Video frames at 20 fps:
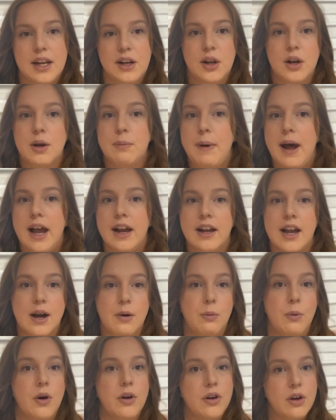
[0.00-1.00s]
look back at
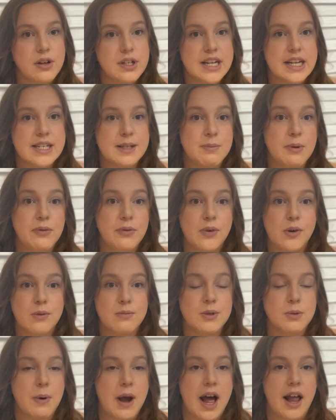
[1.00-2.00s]
what content's
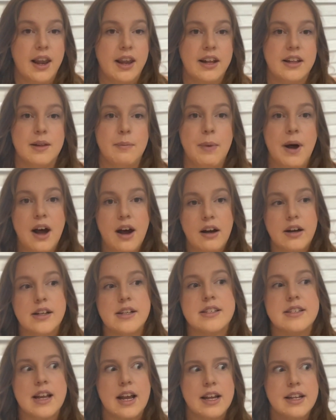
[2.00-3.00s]
performed well in the
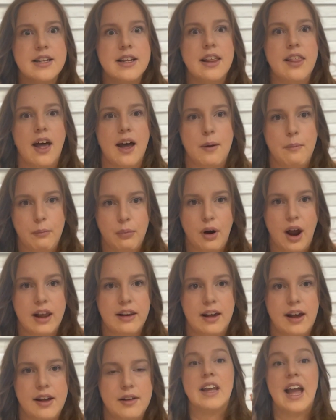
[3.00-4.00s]
past under that
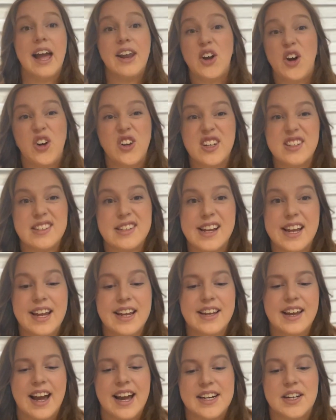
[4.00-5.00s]
umbrella, and
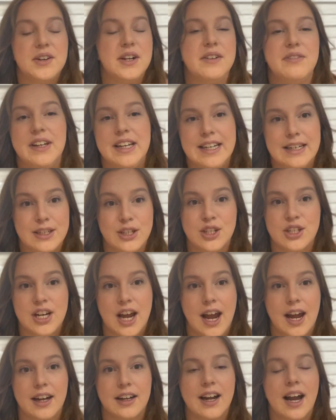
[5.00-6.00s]
honestly, I don't even need to
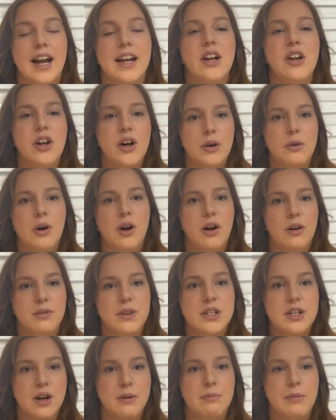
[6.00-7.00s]
check. I know off
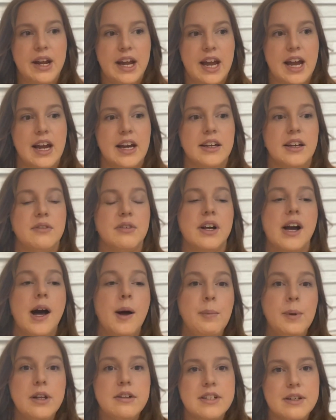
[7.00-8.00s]
the top of my head of a
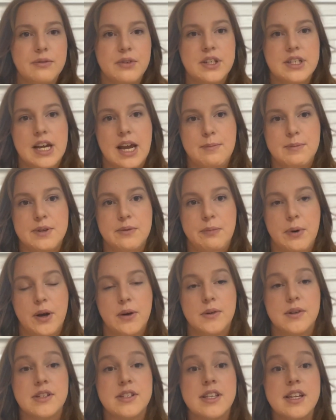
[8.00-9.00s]
couple of different types of
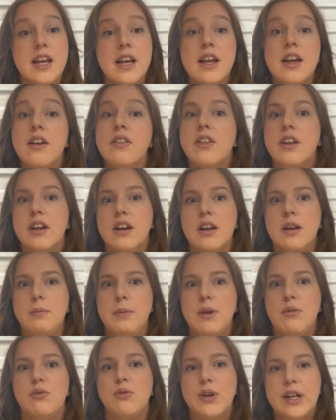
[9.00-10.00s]
posts that are going to
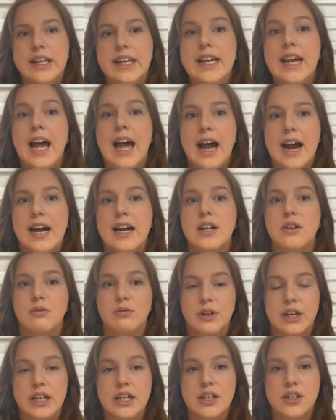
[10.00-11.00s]
be really high
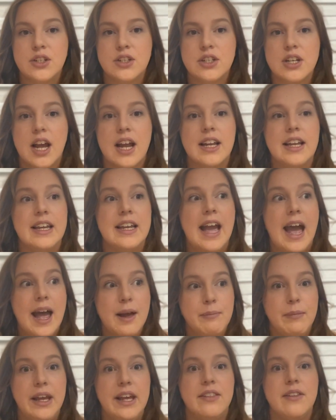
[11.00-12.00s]
reach and
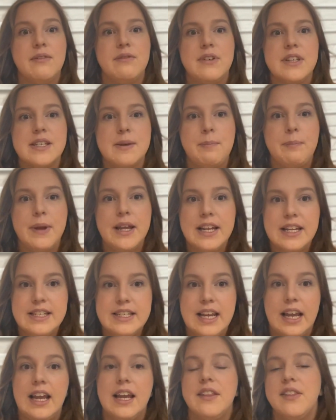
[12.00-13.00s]
get me the
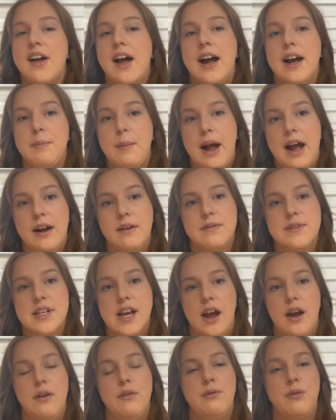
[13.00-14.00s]
visibility that I'm
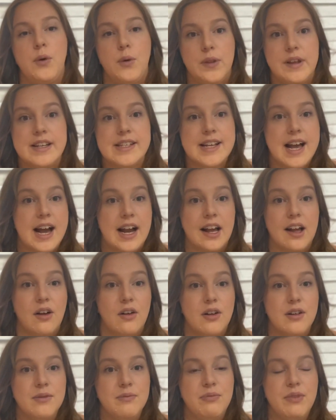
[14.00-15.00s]
after for this
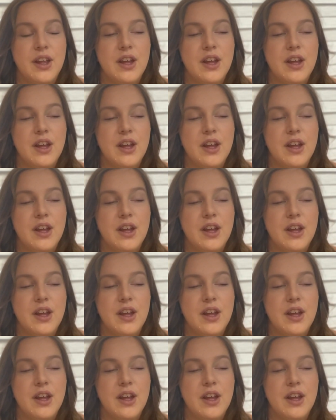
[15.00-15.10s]
angle.